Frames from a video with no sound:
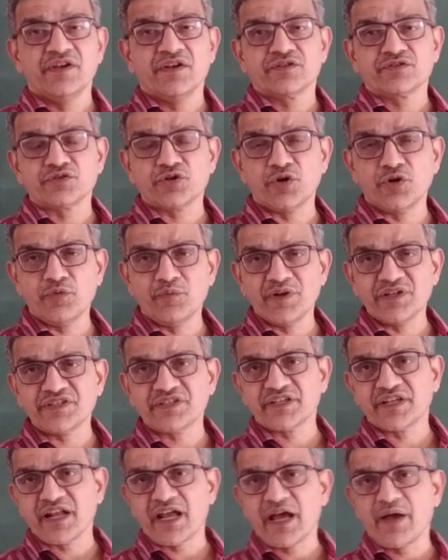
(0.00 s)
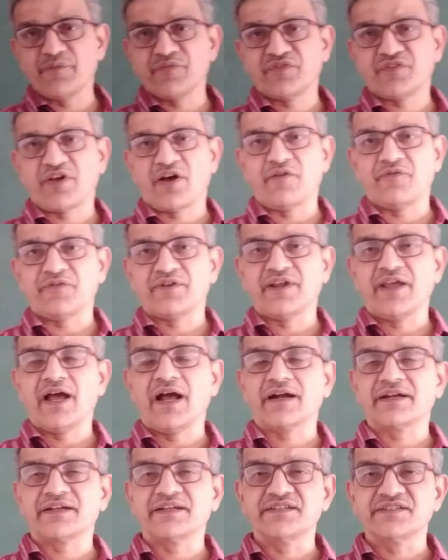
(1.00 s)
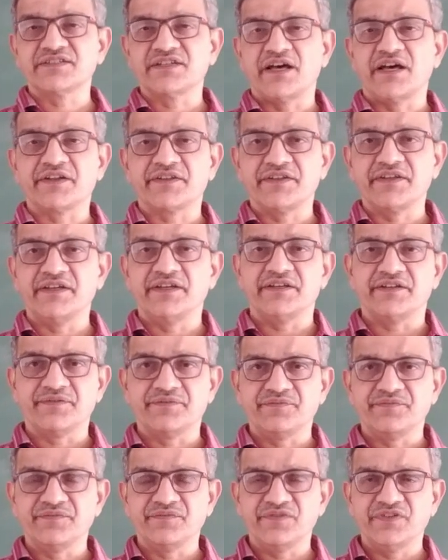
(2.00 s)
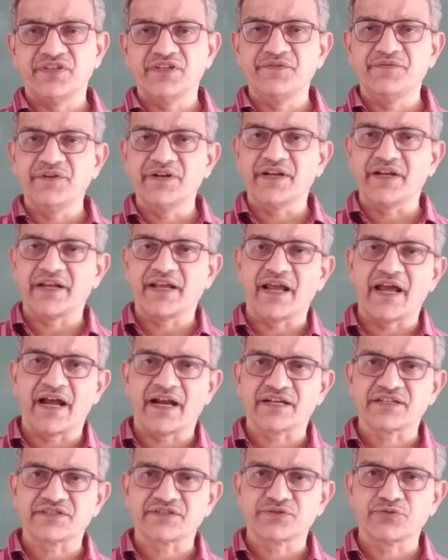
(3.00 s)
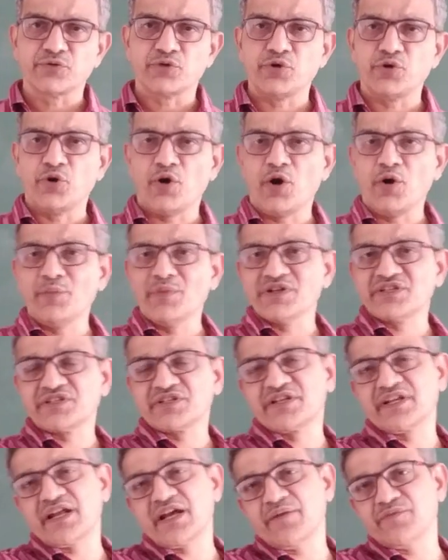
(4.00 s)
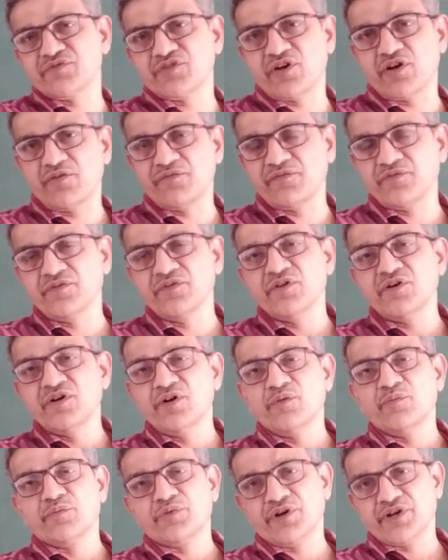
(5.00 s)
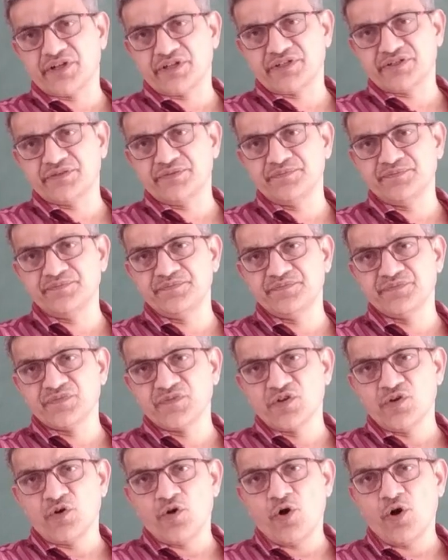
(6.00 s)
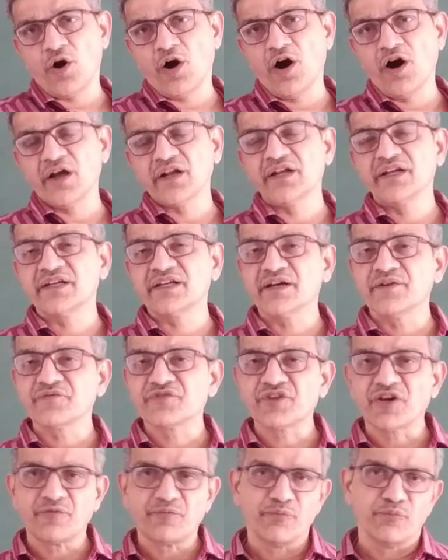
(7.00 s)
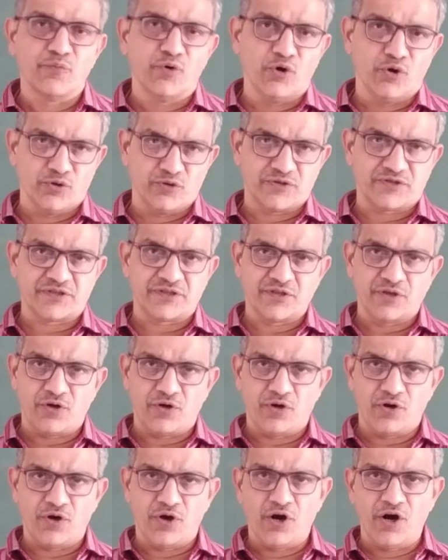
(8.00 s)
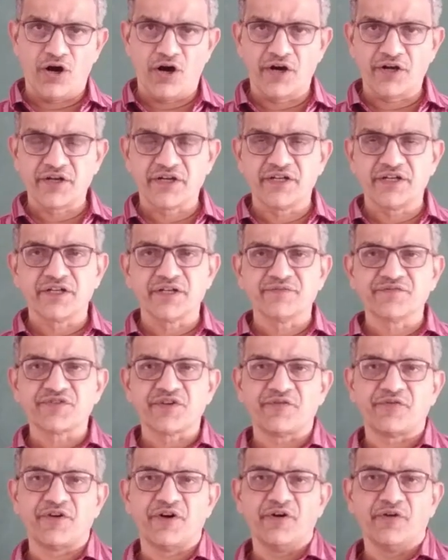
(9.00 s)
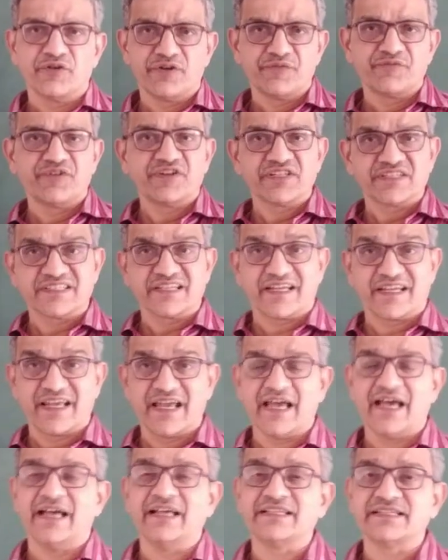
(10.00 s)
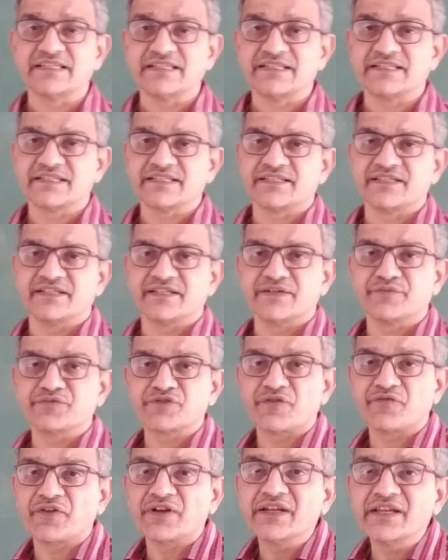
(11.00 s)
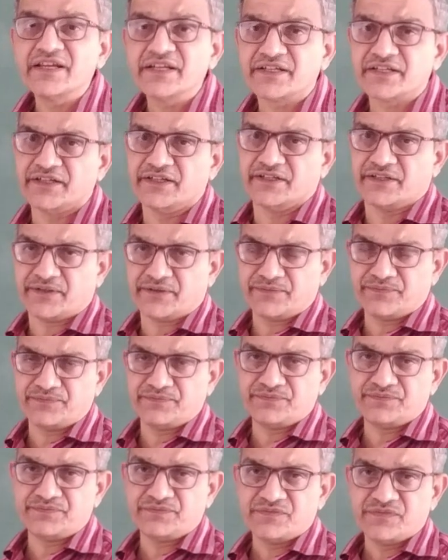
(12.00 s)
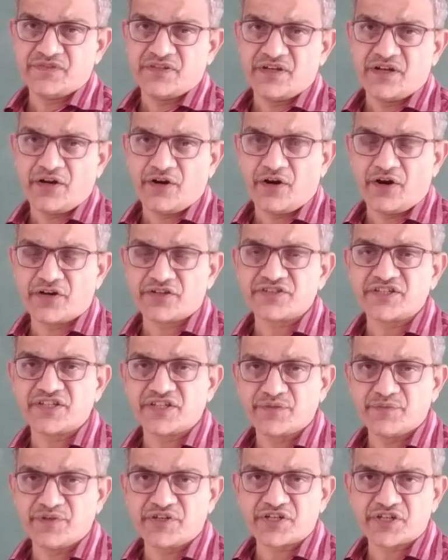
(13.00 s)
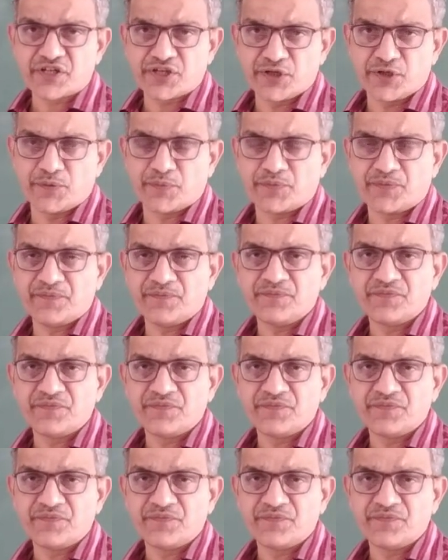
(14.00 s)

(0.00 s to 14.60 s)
So much grams of reactants are there. If it reacts, to give how much grams of product, or in terms of moles, or in terms of if it is a gas, it is in terms of a liter or centimeter cube.